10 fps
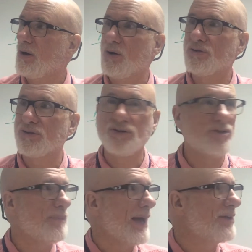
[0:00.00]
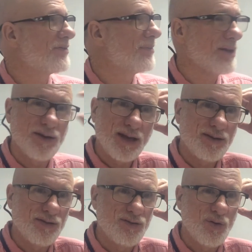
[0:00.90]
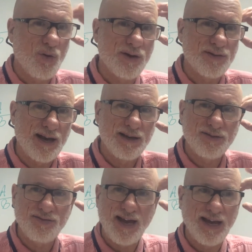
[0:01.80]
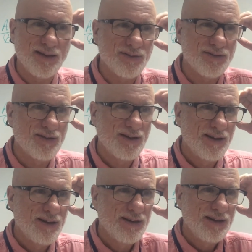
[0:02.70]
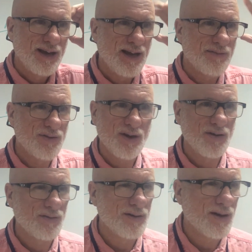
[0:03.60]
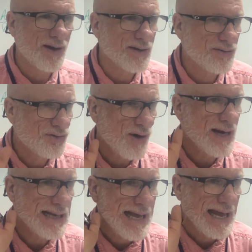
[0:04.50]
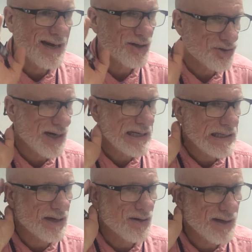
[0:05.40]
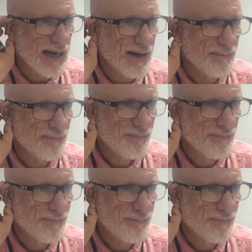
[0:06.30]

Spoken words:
holes in space. I mean, you get this noise out of these fans. And if you don't, all right, try it again and I'll try to hear. Go ahead.